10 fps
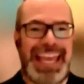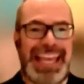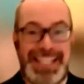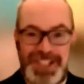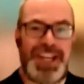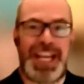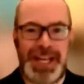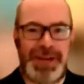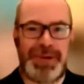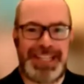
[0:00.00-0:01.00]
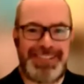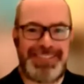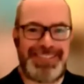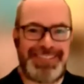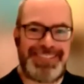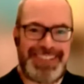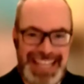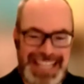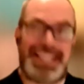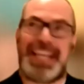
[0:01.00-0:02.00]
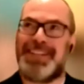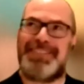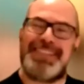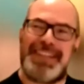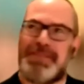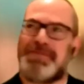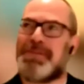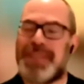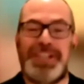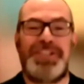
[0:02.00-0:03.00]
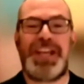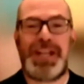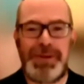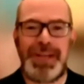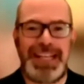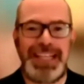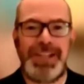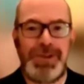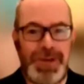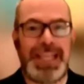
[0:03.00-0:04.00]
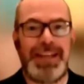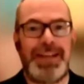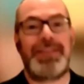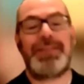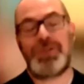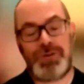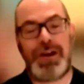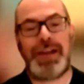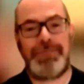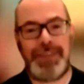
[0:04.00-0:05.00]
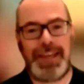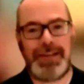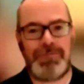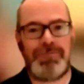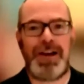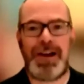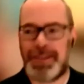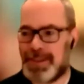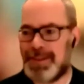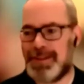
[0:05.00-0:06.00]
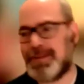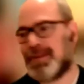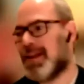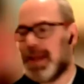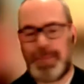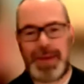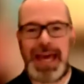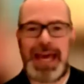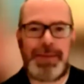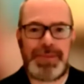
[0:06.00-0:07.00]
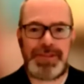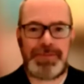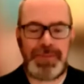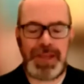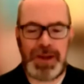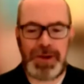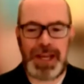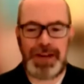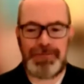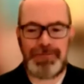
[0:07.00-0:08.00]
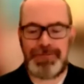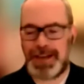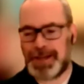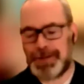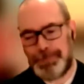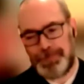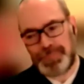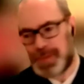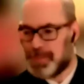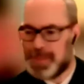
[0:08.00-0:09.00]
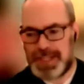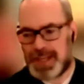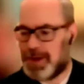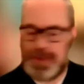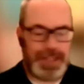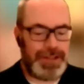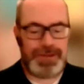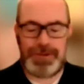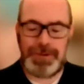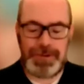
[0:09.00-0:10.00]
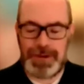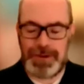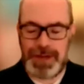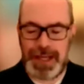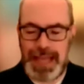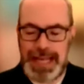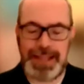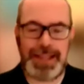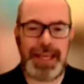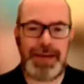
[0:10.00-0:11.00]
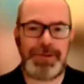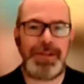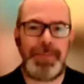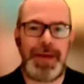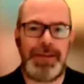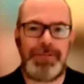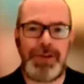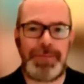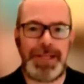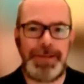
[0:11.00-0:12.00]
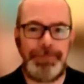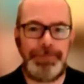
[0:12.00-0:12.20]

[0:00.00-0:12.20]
it's genuine, it's a, something genuinely unique that's driving it, rather than perhaps, miscodings or anything else that may have crept in.